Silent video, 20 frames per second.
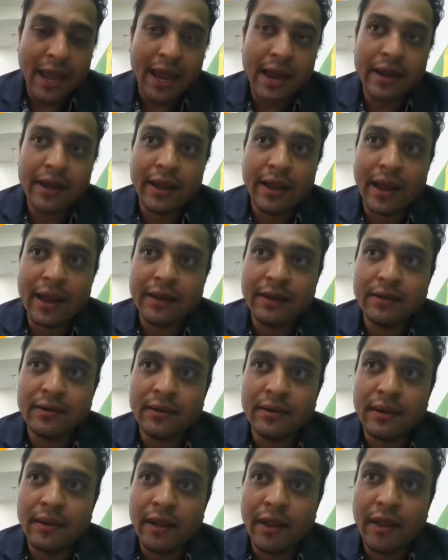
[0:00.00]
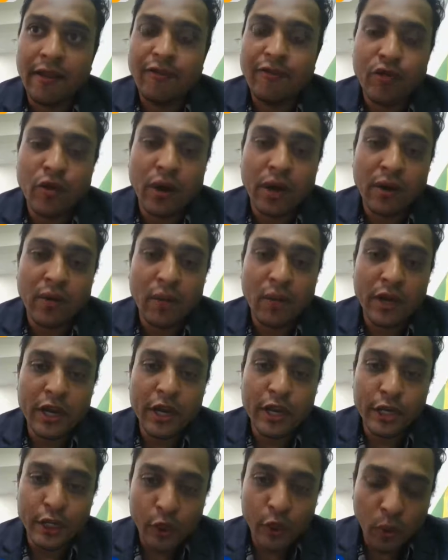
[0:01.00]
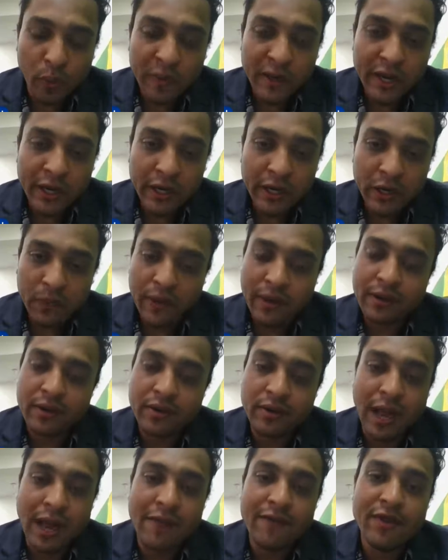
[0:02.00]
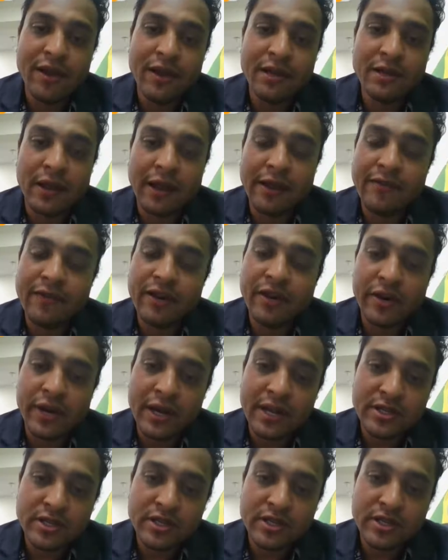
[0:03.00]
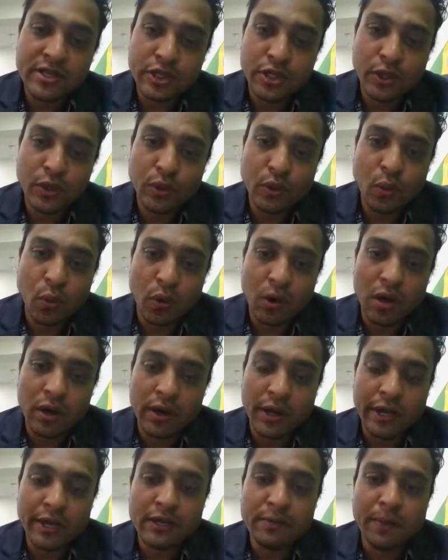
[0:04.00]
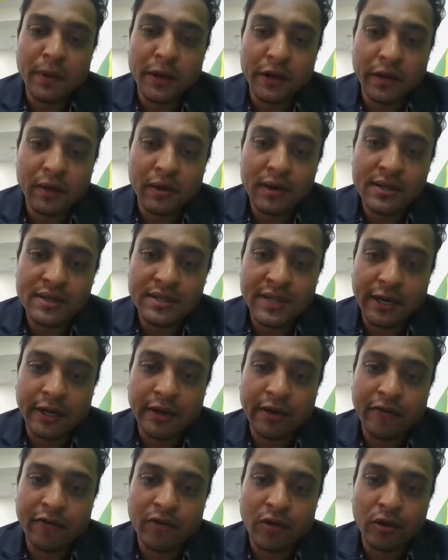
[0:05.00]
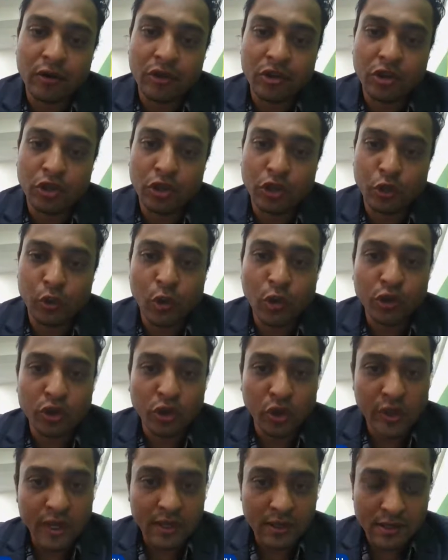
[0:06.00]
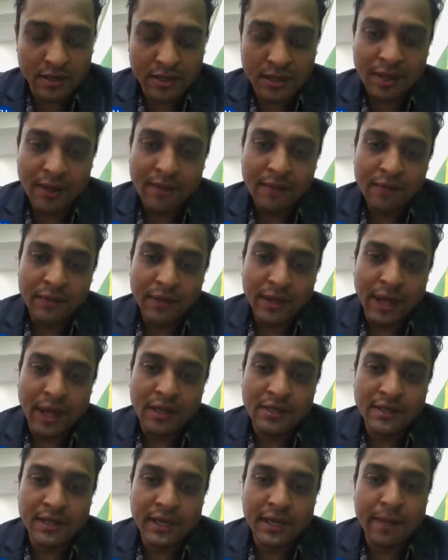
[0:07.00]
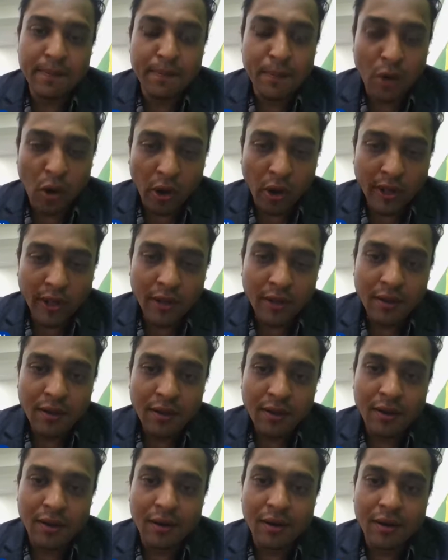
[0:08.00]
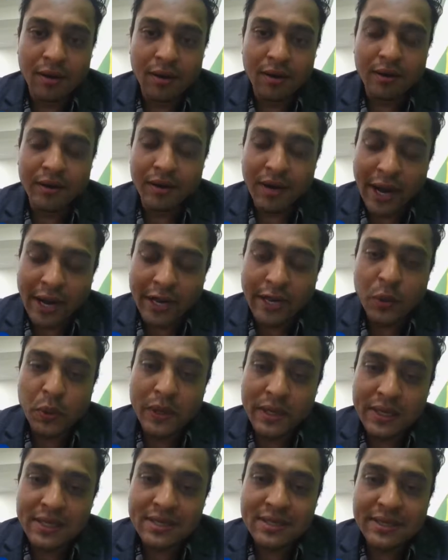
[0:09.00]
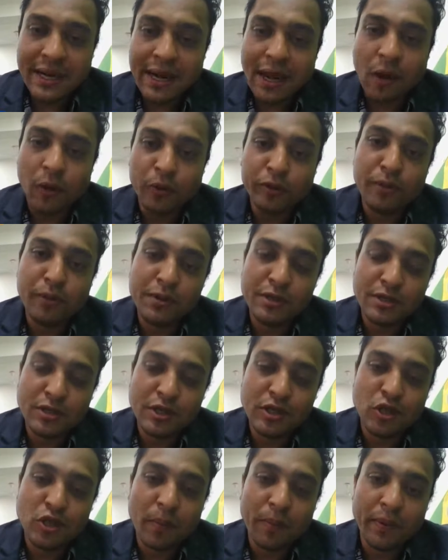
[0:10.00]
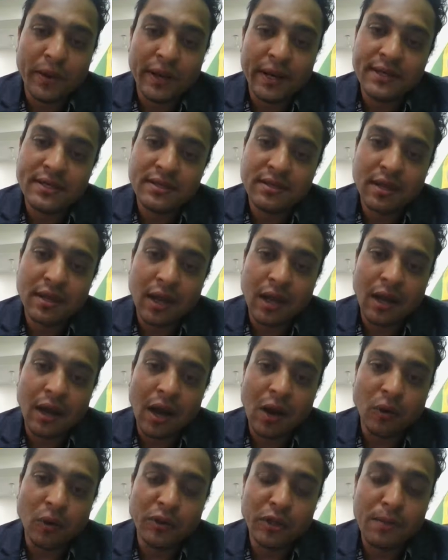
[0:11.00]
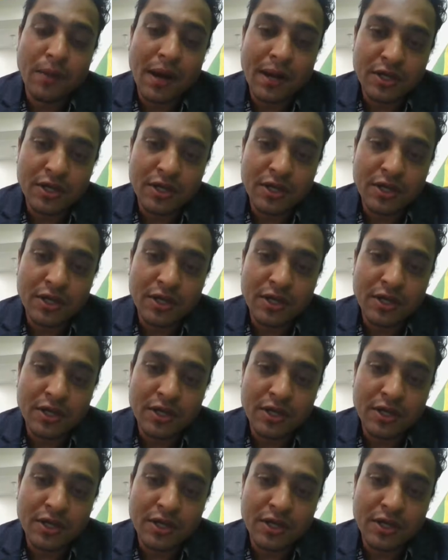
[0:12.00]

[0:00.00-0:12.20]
and and if you are a very newbie into it i will i will really suggest you to work in a particular sector for two or three years as an employee uh, try to understand how the business operates uh, how the